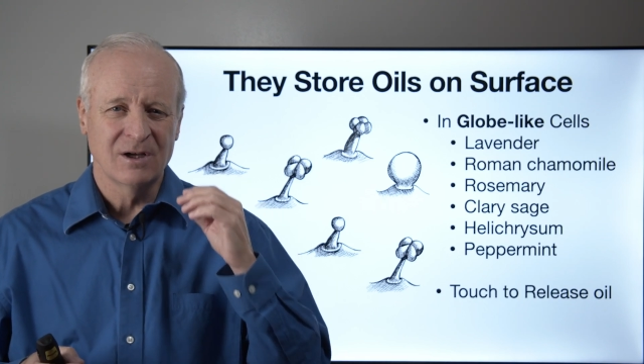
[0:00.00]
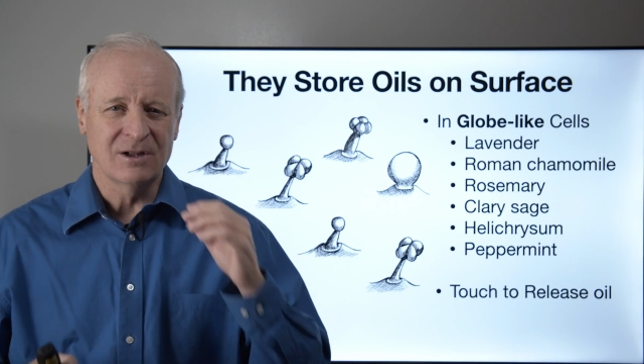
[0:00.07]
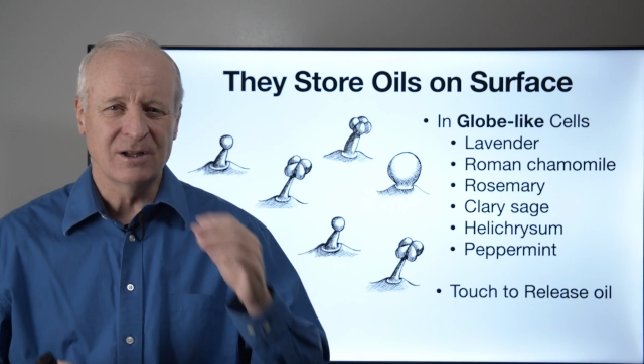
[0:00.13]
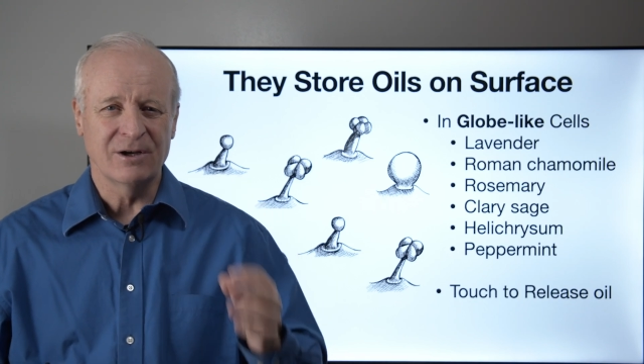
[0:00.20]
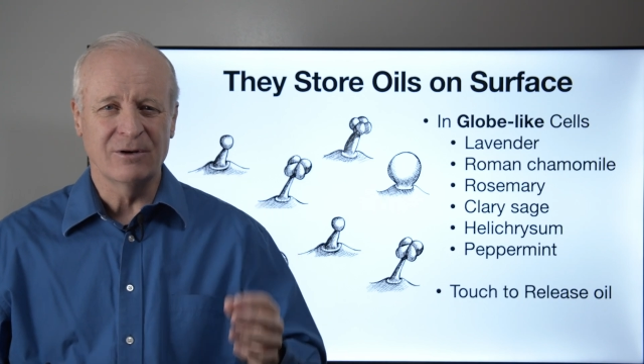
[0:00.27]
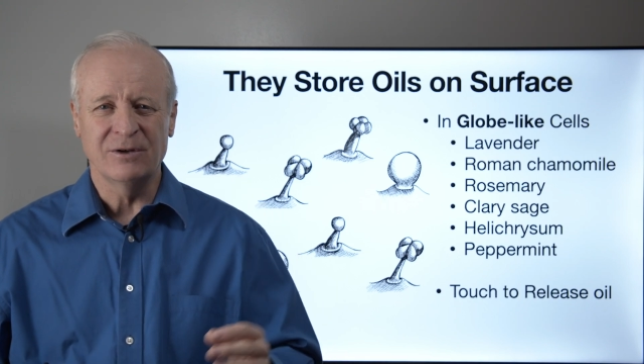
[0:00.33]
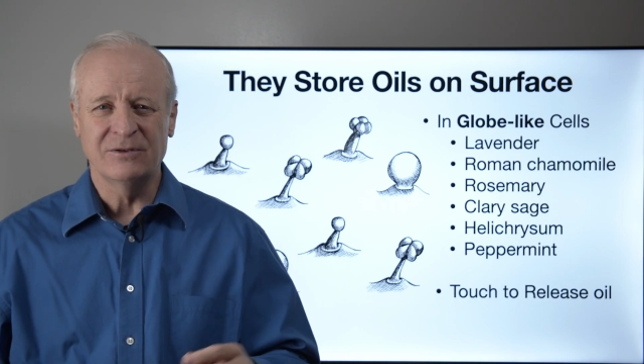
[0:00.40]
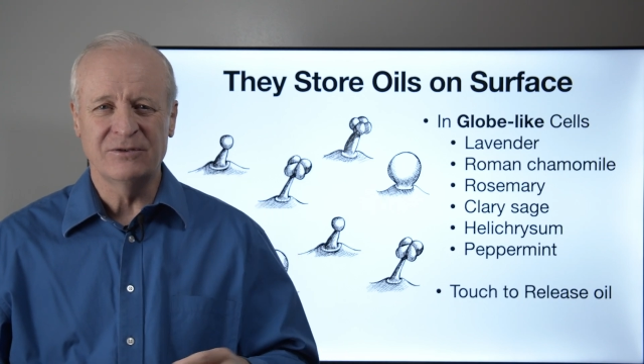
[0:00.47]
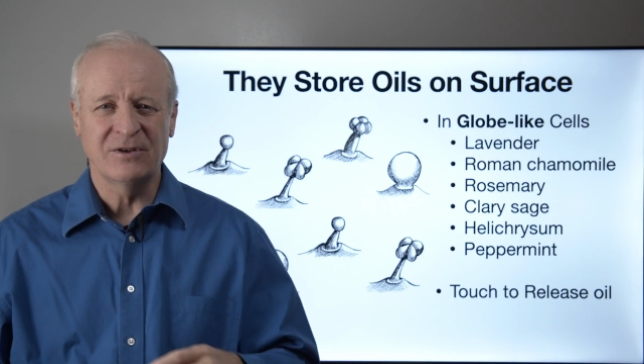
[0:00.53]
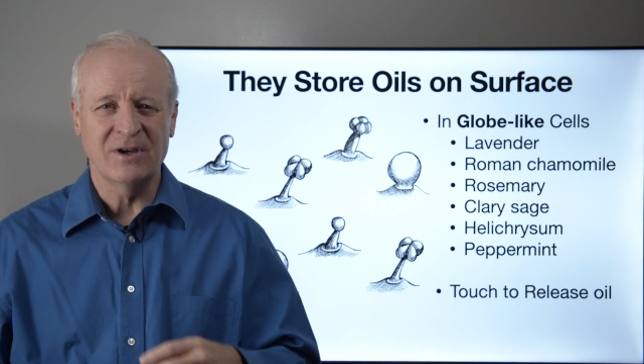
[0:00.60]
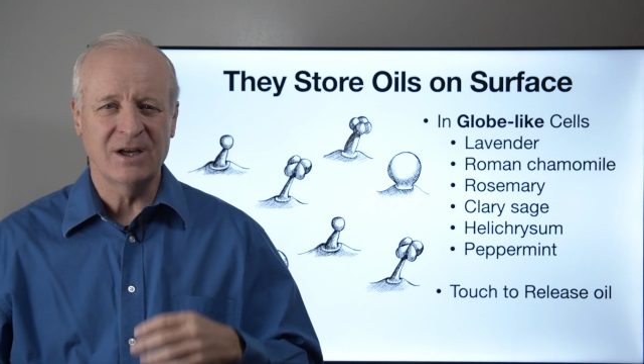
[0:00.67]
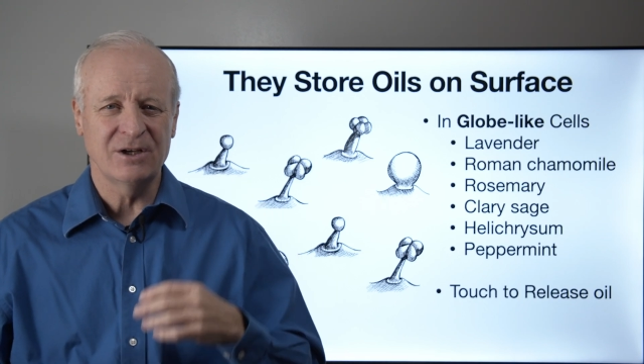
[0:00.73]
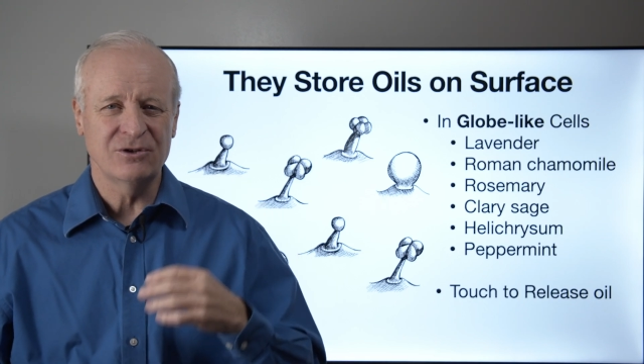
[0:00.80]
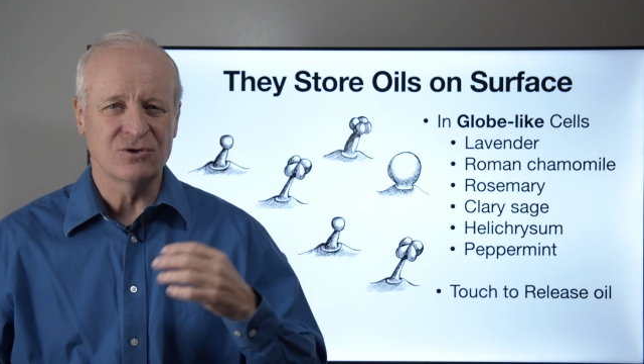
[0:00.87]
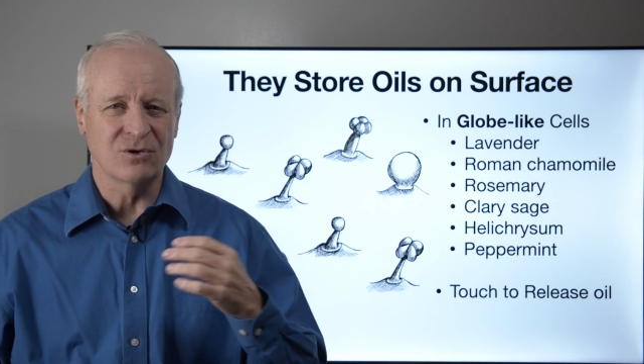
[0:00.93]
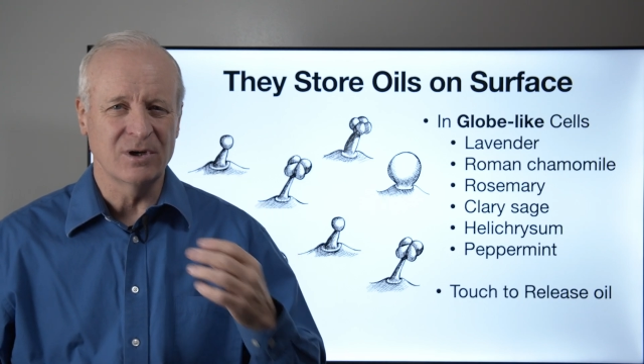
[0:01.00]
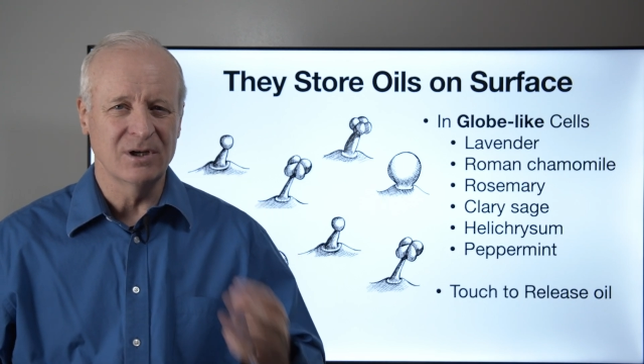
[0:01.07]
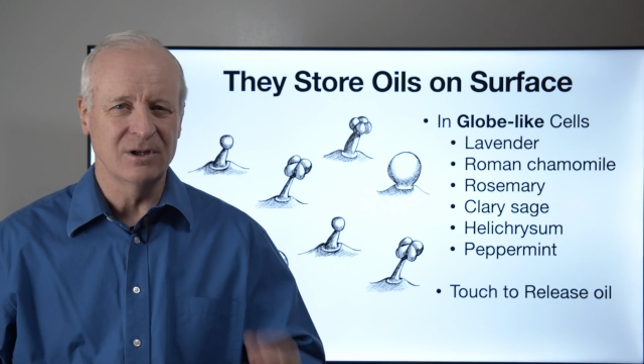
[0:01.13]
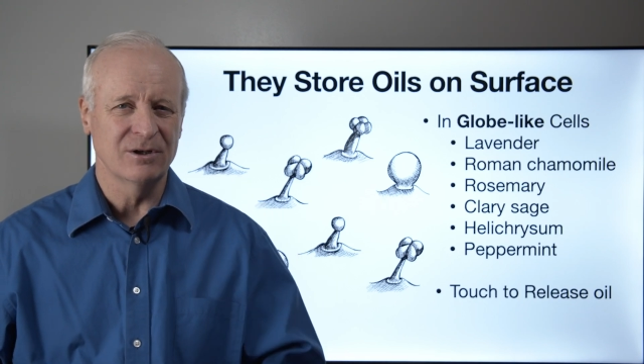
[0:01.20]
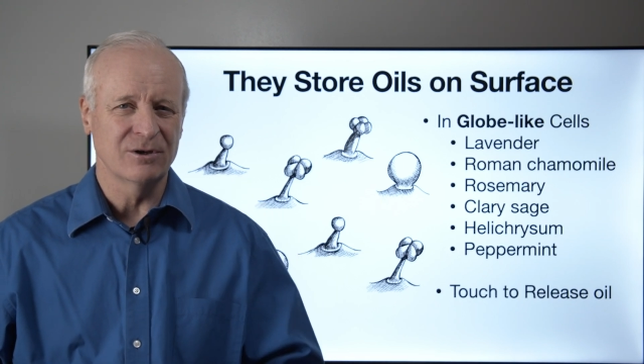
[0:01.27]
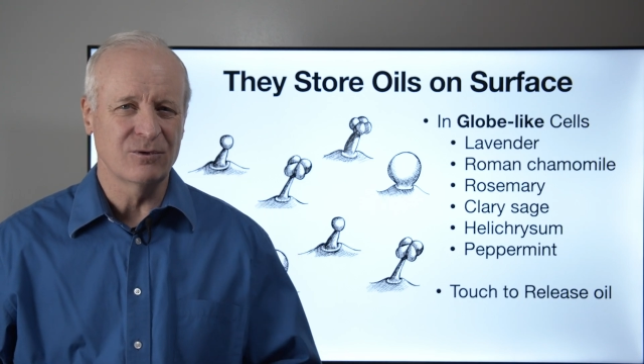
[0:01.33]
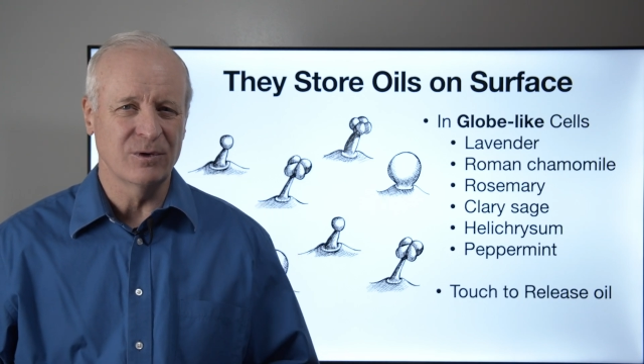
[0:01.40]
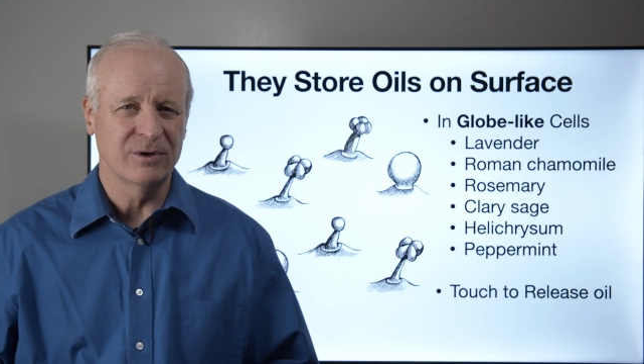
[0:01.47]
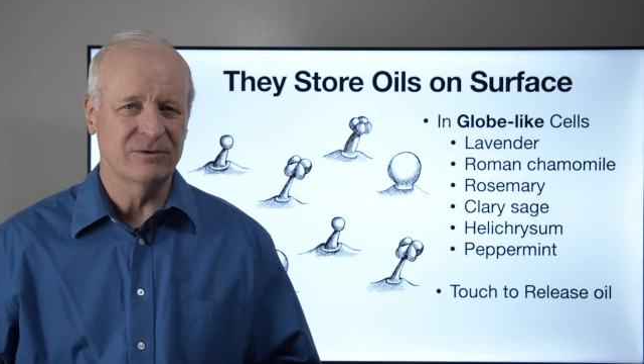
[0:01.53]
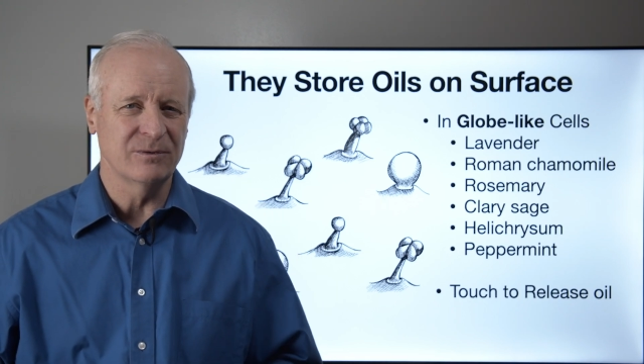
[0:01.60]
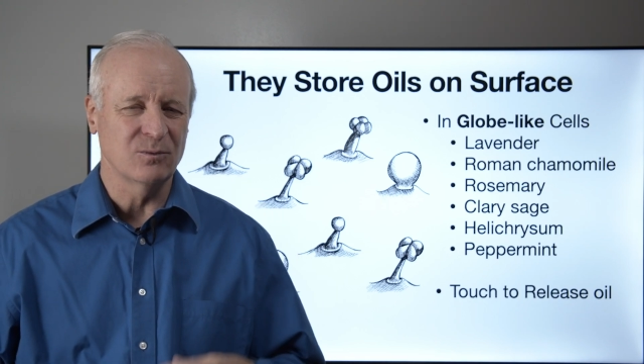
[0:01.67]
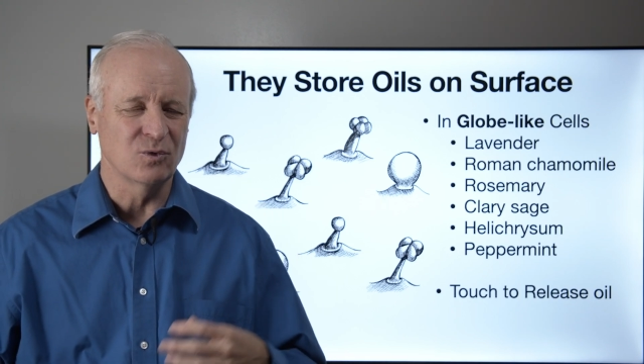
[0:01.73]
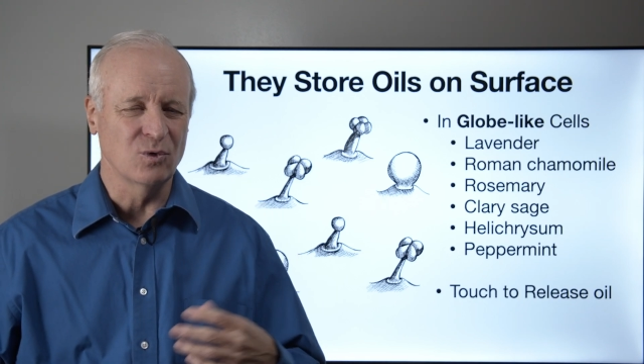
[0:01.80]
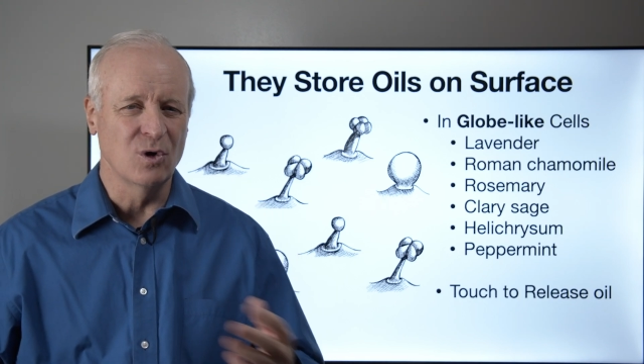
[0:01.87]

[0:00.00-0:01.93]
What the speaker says: clary sage or helichrysum,